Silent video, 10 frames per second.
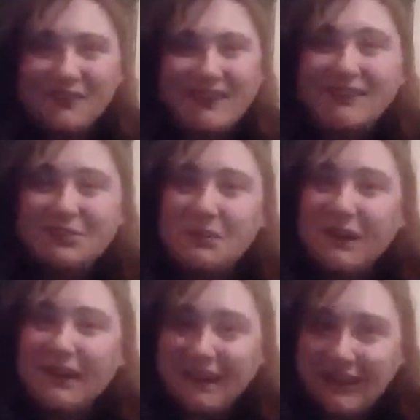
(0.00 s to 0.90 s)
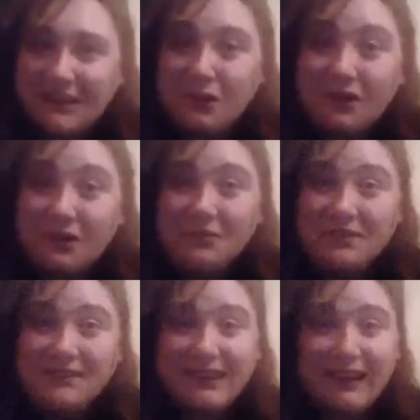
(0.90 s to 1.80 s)
he's one of my heroes
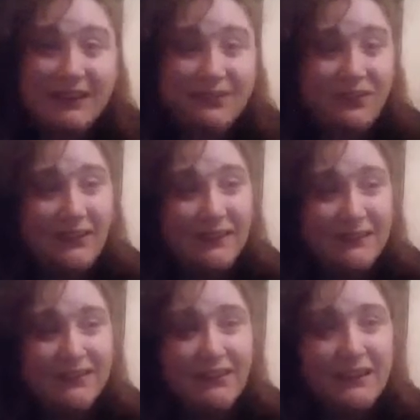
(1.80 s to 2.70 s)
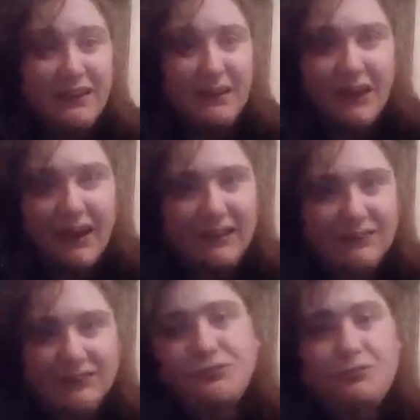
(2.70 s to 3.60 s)
kind of thing, and I
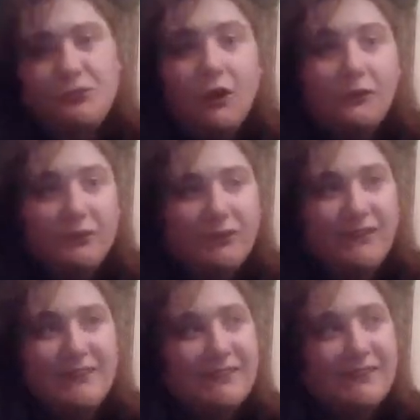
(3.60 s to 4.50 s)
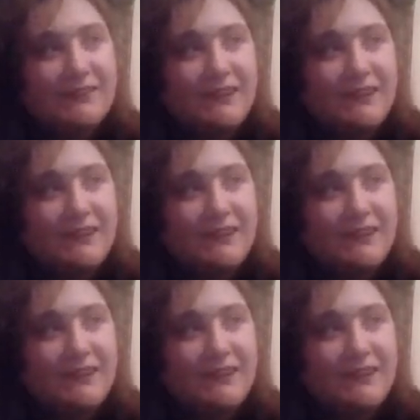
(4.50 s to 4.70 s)
just froze and